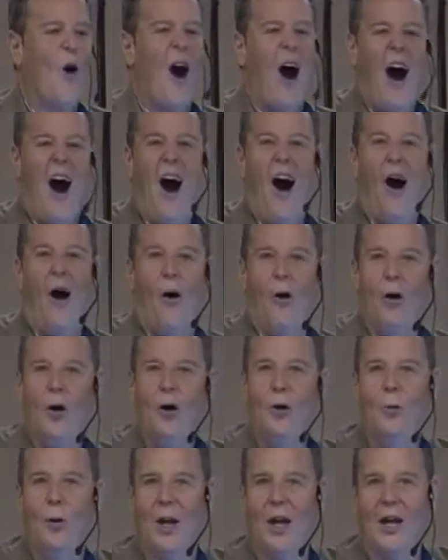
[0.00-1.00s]
for
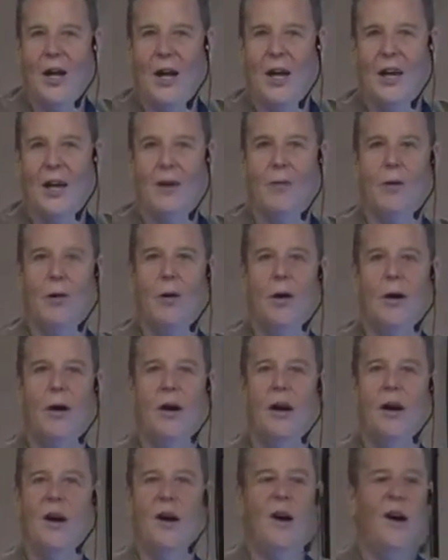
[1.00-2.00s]
all who believe.
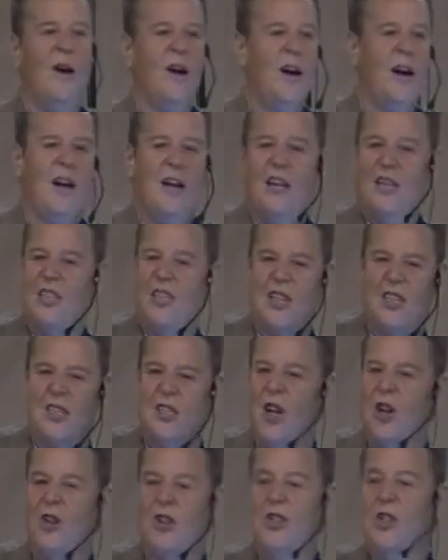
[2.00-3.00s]
He
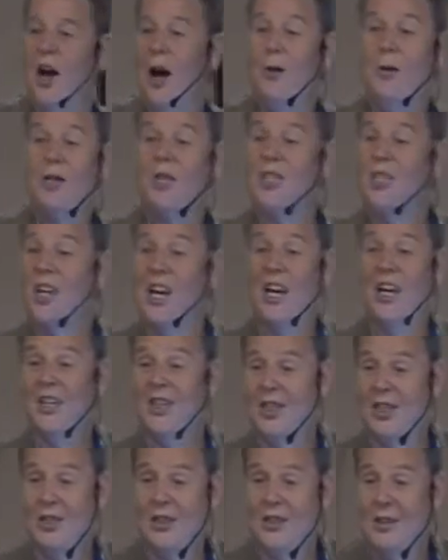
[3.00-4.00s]
says there's no
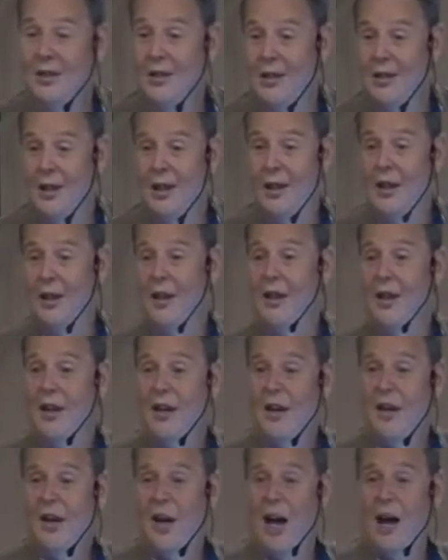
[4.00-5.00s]
distinction.
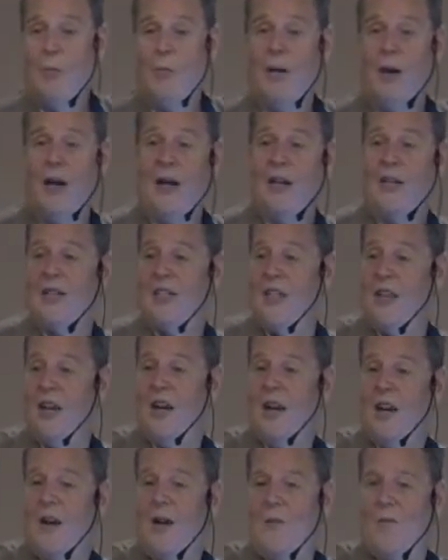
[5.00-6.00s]
Amen. That
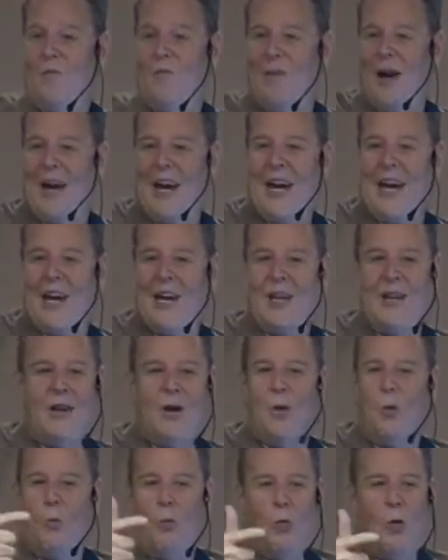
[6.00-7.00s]
means
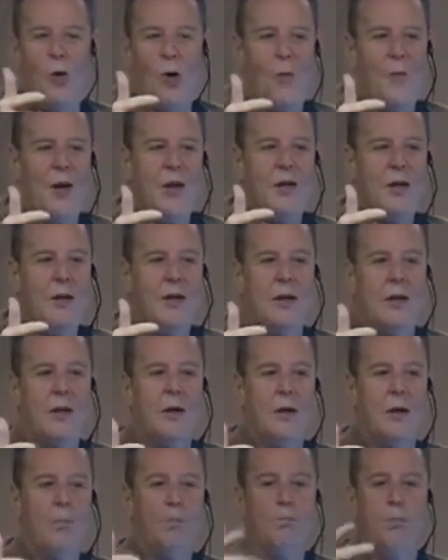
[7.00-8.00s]
man, woman,
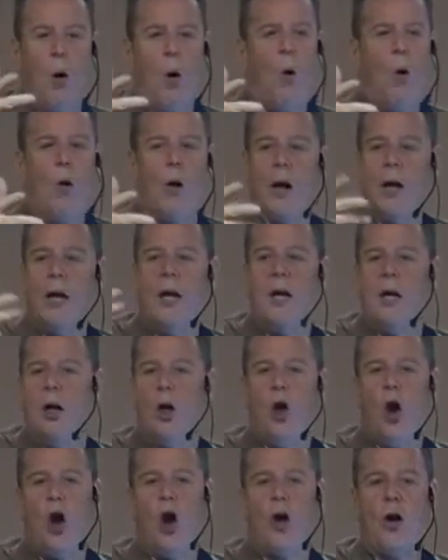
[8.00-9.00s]
boy,
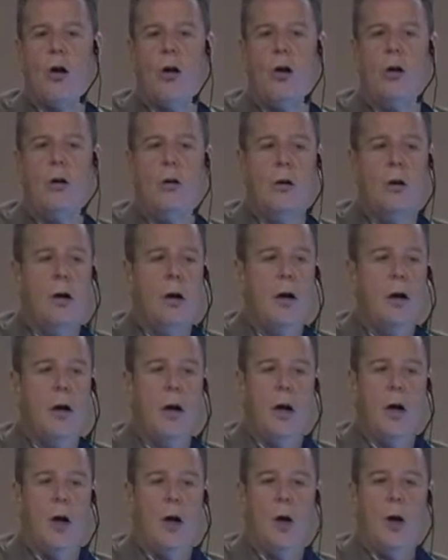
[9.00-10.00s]
girl,
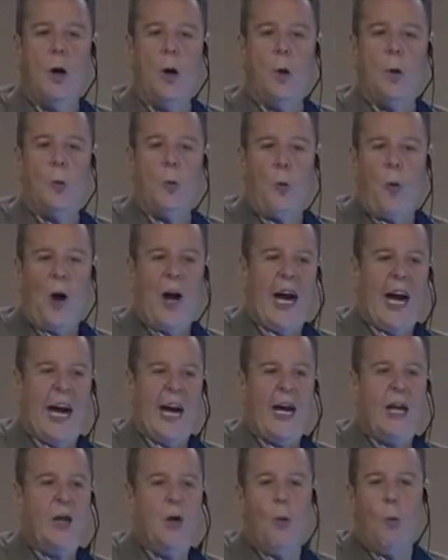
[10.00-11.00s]

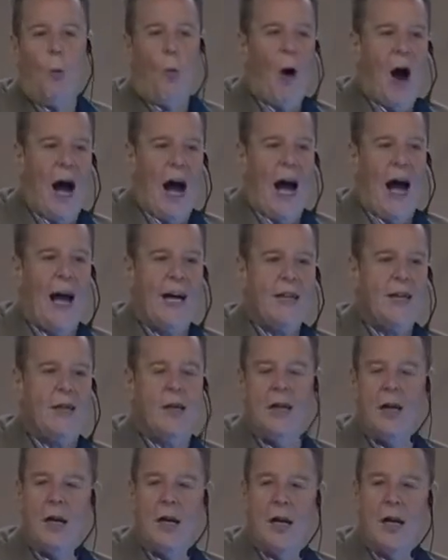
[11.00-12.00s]
red,
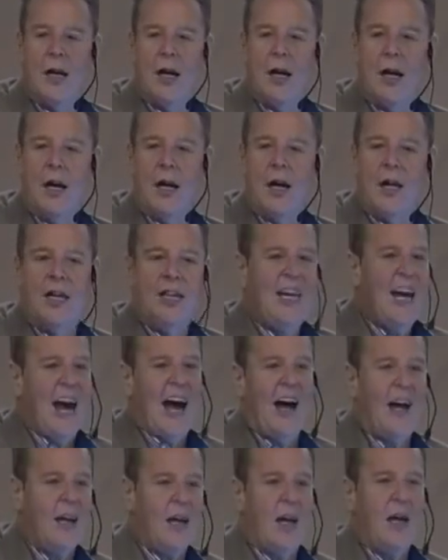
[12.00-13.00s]
white,
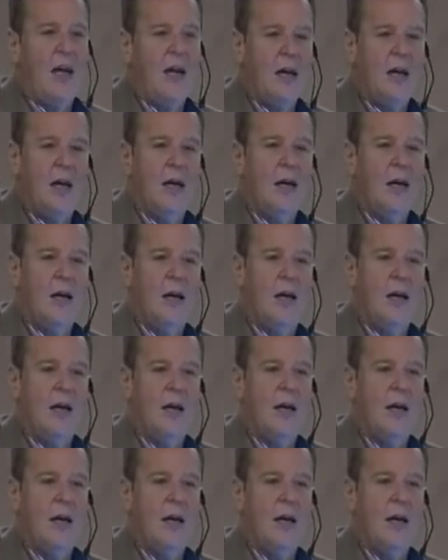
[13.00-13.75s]
yellow.